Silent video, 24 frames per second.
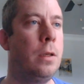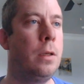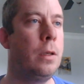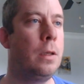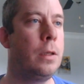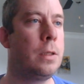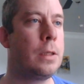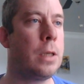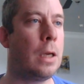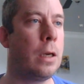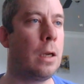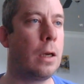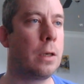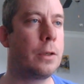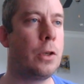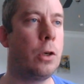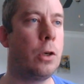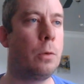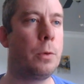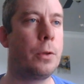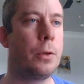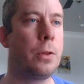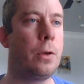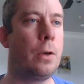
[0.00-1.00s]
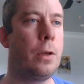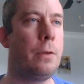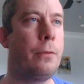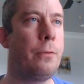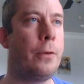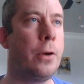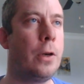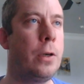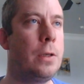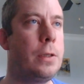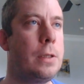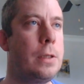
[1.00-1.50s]
It's on October
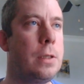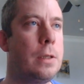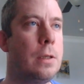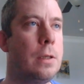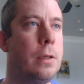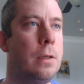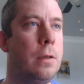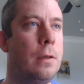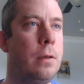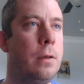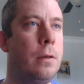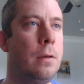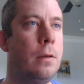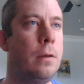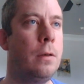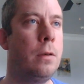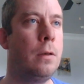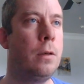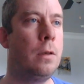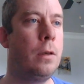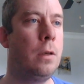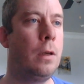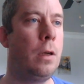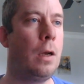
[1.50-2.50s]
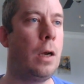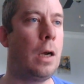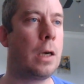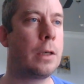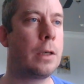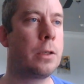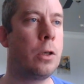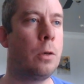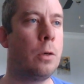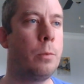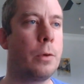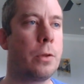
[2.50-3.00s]
thirty-first.
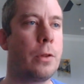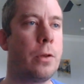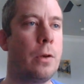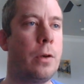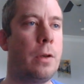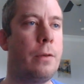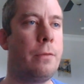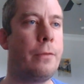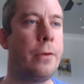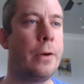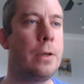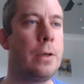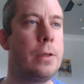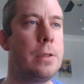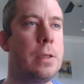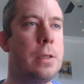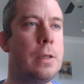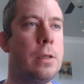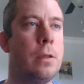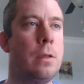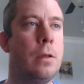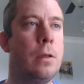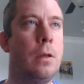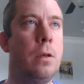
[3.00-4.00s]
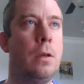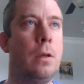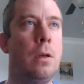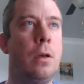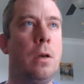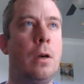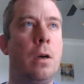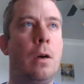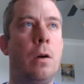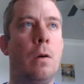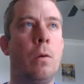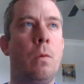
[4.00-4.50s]
October thirty-first.
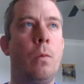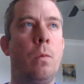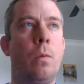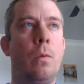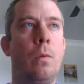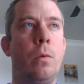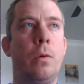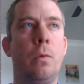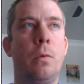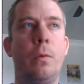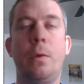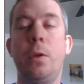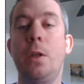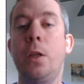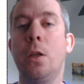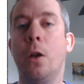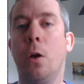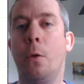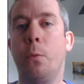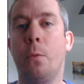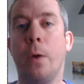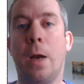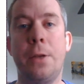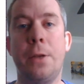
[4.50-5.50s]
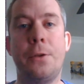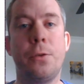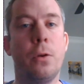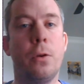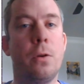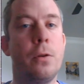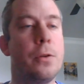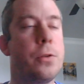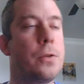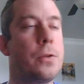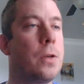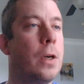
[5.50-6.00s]
You know, write your own
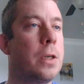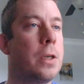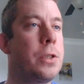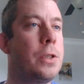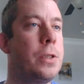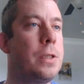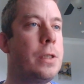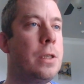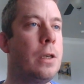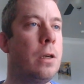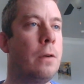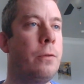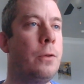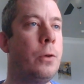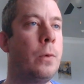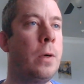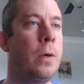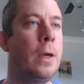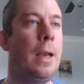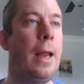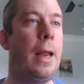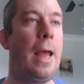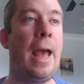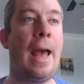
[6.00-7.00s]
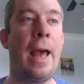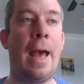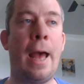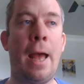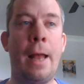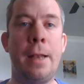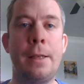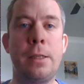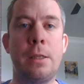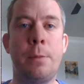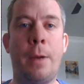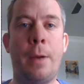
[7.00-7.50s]
instructions here if you want.
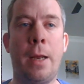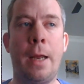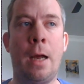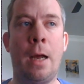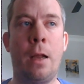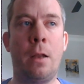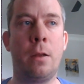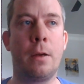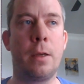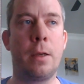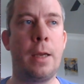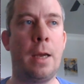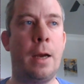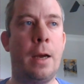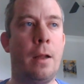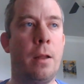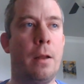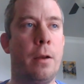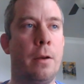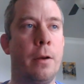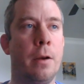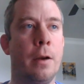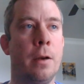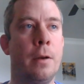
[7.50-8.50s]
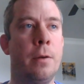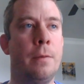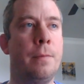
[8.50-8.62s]
Add to my Outlook calendar.